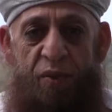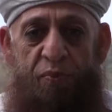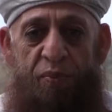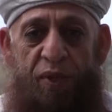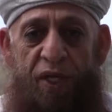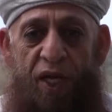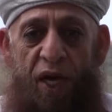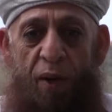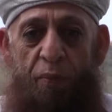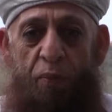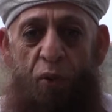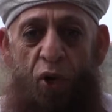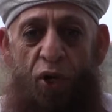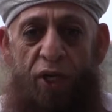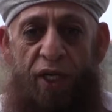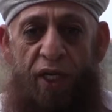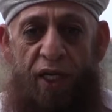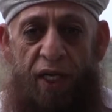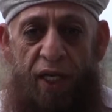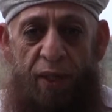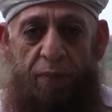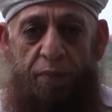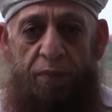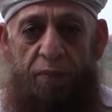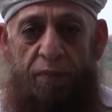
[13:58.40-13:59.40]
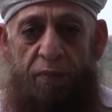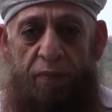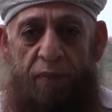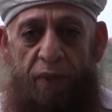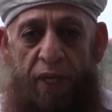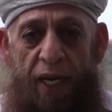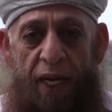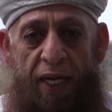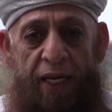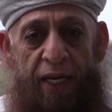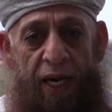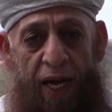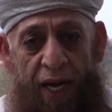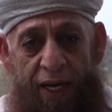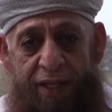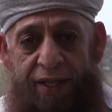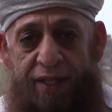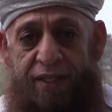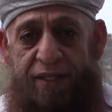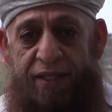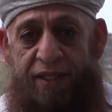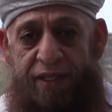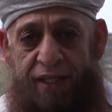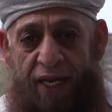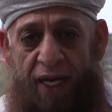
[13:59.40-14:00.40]
be upon him and
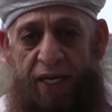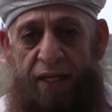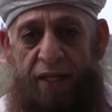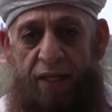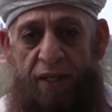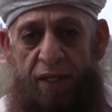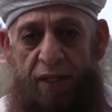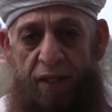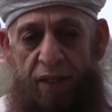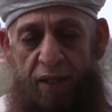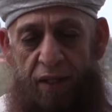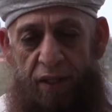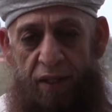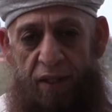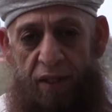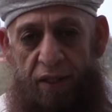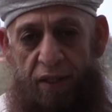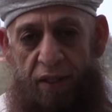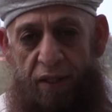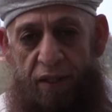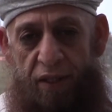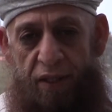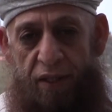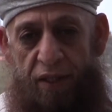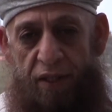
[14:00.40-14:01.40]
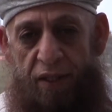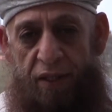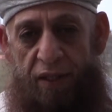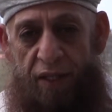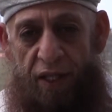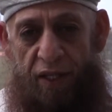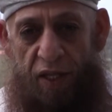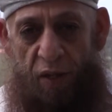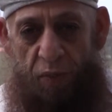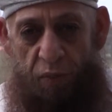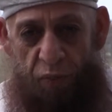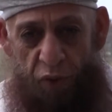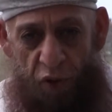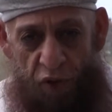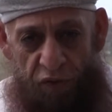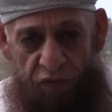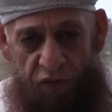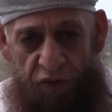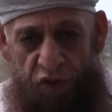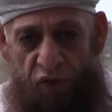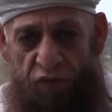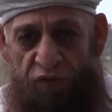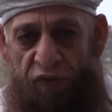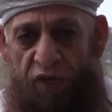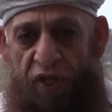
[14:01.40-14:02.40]
others, said that the
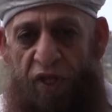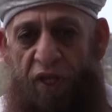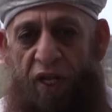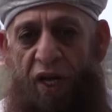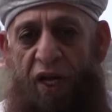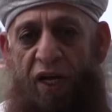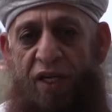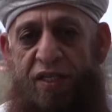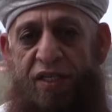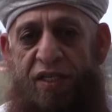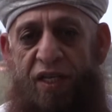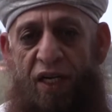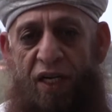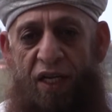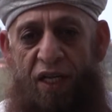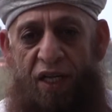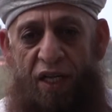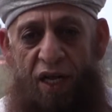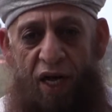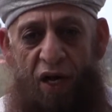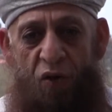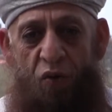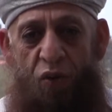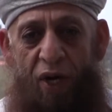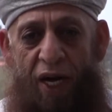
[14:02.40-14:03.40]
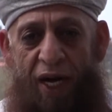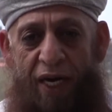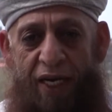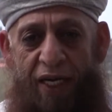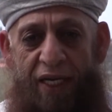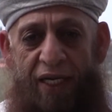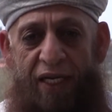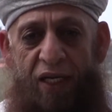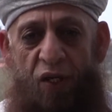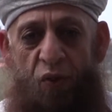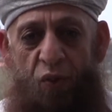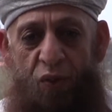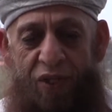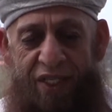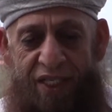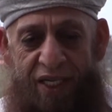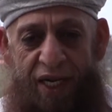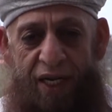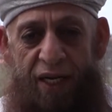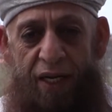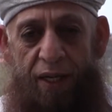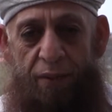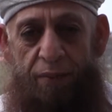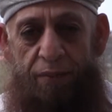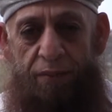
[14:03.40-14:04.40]
Prophet of Allah sallallahu alaihi
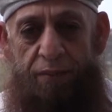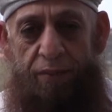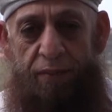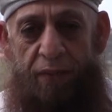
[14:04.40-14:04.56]
wasallam